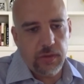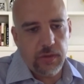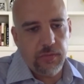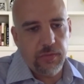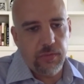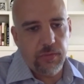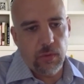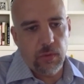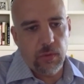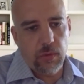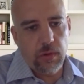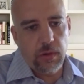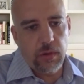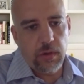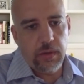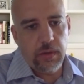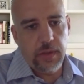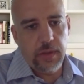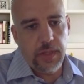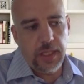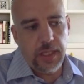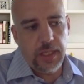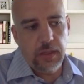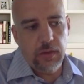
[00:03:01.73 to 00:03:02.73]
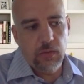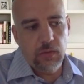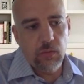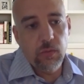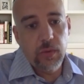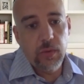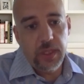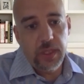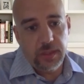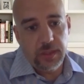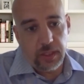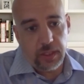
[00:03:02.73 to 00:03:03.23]
for the
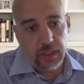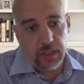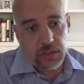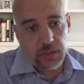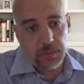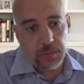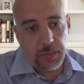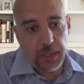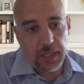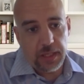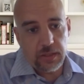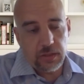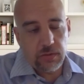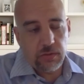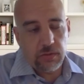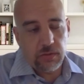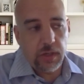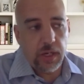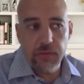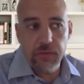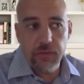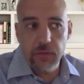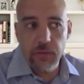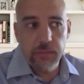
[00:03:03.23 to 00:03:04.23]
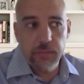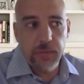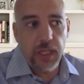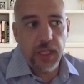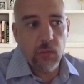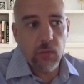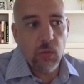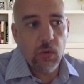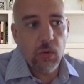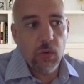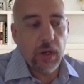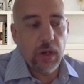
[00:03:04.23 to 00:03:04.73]
retail space, right, from
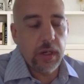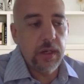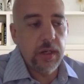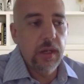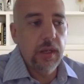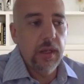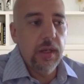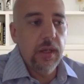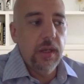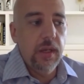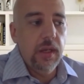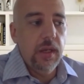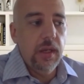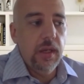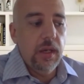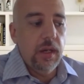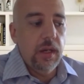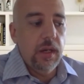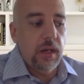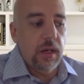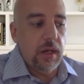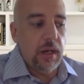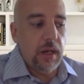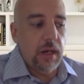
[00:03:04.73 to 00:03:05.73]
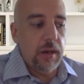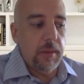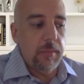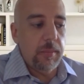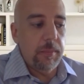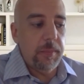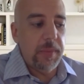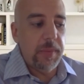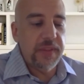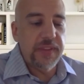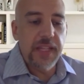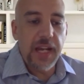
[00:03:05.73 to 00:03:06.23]
day one.
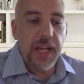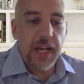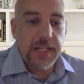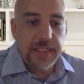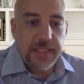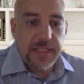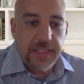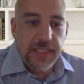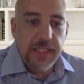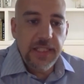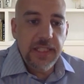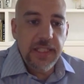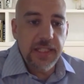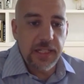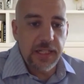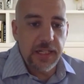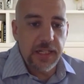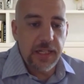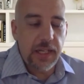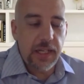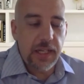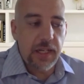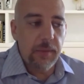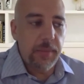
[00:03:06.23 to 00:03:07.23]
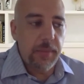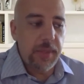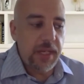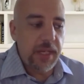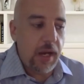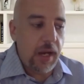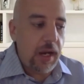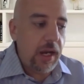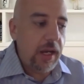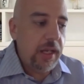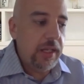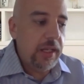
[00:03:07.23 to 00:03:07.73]
But the idea
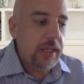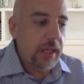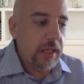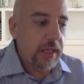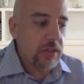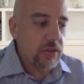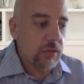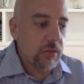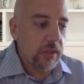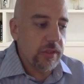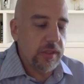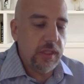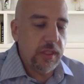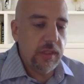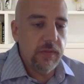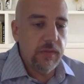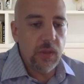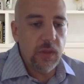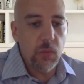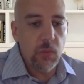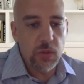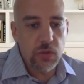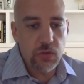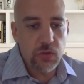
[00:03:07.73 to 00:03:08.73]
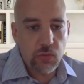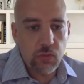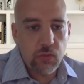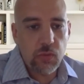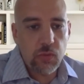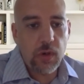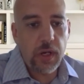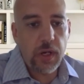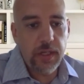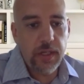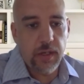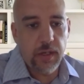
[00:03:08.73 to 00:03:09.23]
behind Android TV was
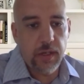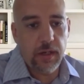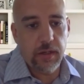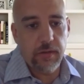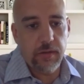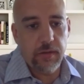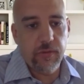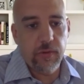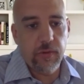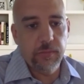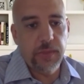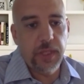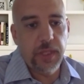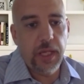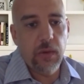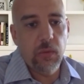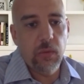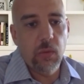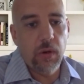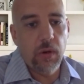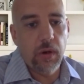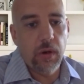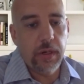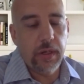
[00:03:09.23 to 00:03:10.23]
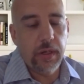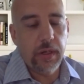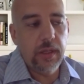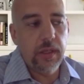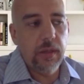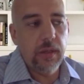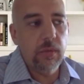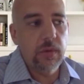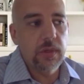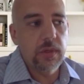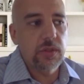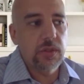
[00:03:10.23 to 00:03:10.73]
right on from day one.
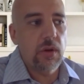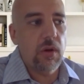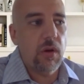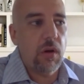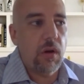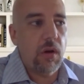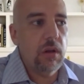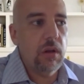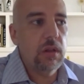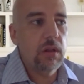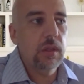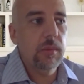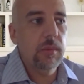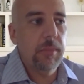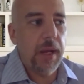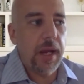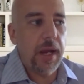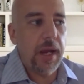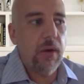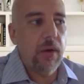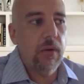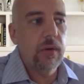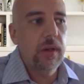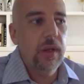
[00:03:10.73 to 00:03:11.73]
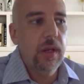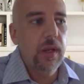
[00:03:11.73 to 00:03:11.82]
It was all about